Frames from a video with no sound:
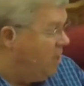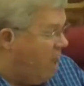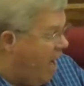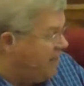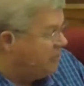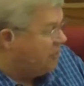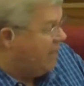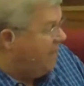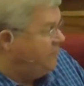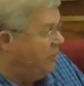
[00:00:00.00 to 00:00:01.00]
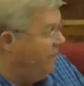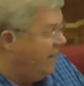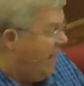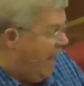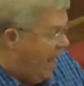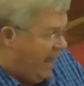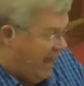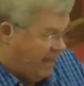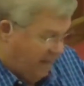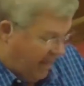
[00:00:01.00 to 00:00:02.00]
God has saved you,
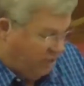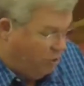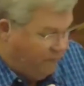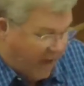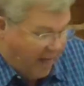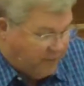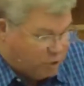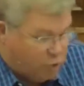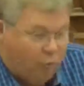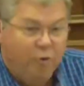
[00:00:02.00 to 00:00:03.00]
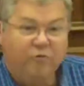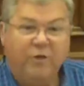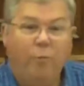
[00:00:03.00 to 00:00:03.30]
and you've got the truth.